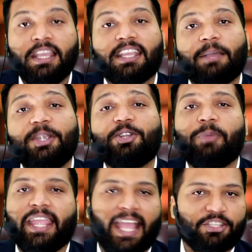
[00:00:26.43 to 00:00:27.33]
Coming to
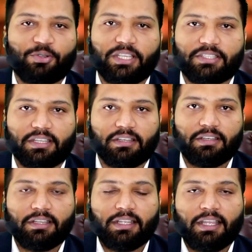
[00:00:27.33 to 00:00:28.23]
my education,
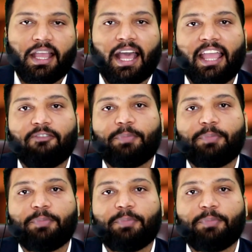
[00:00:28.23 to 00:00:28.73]
I have